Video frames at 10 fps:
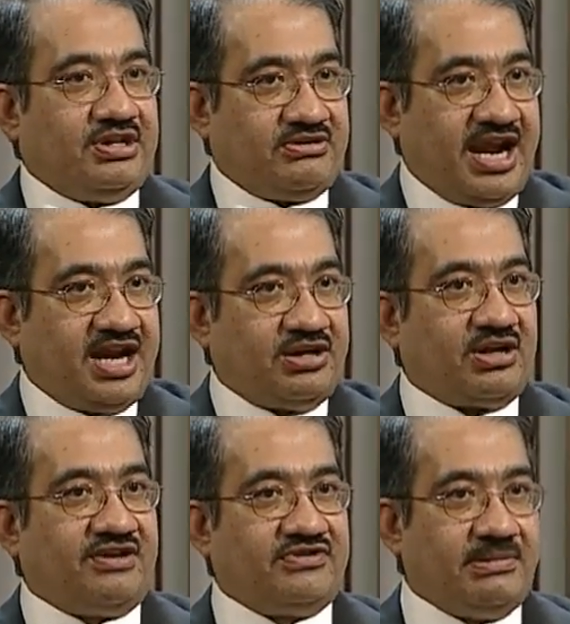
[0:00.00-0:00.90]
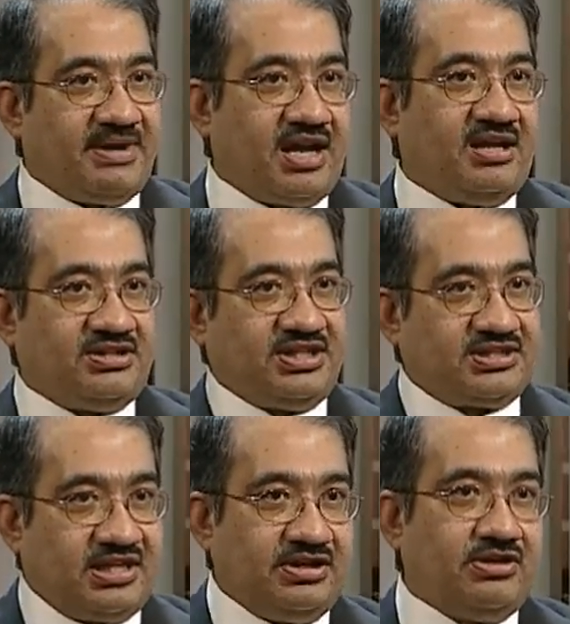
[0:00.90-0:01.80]
to hand it off to the
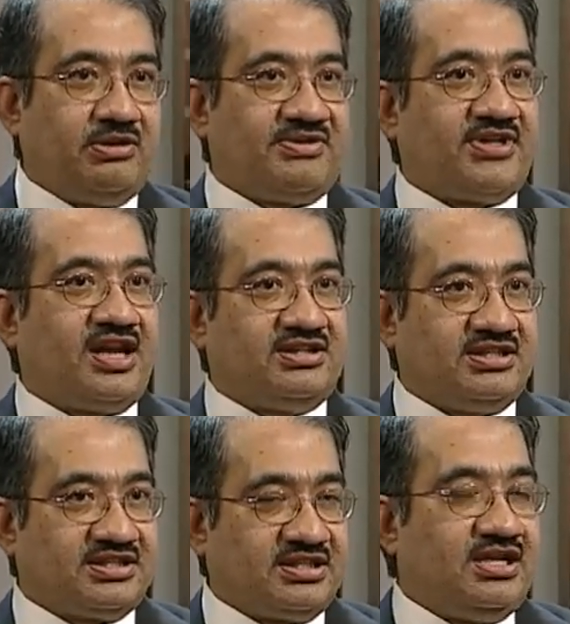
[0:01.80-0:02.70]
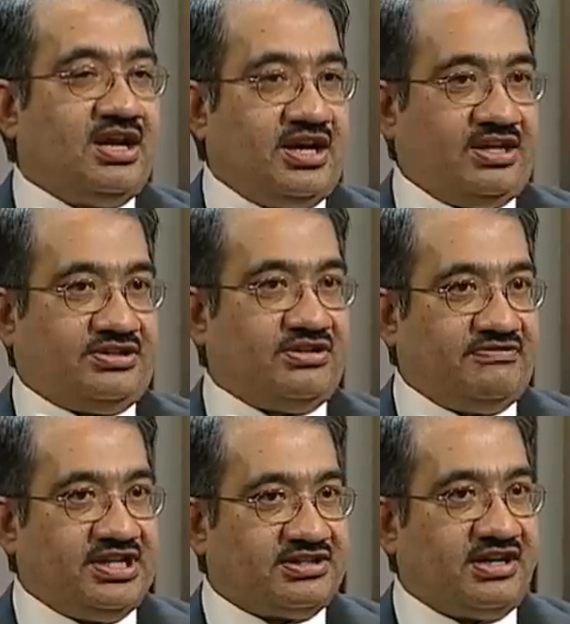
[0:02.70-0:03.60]
biologist and the neuropathologist, so
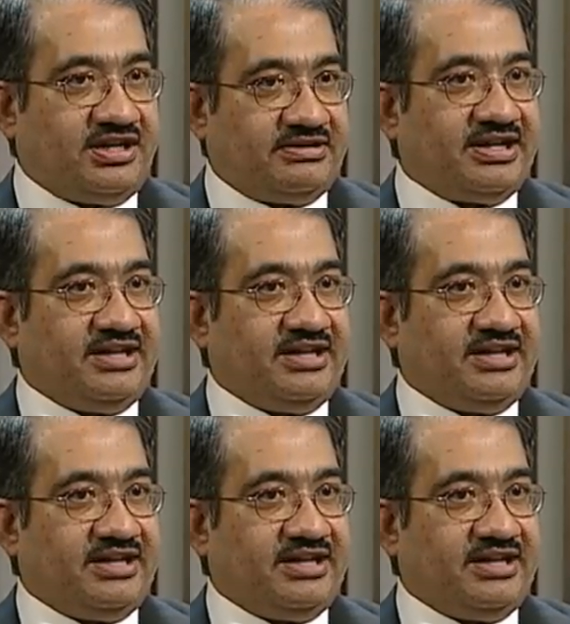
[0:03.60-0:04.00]
we start